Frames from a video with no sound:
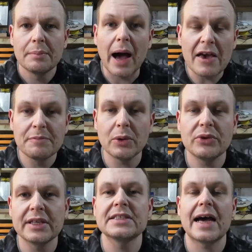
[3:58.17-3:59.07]
But I've
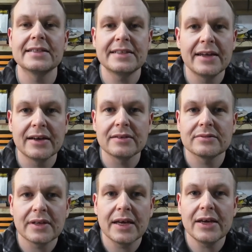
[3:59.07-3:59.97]
mounted this
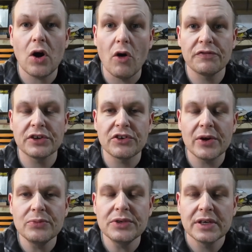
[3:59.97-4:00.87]
antenna off the
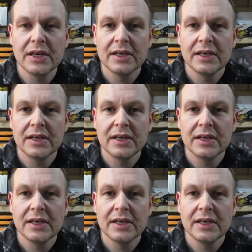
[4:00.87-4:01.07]
ground,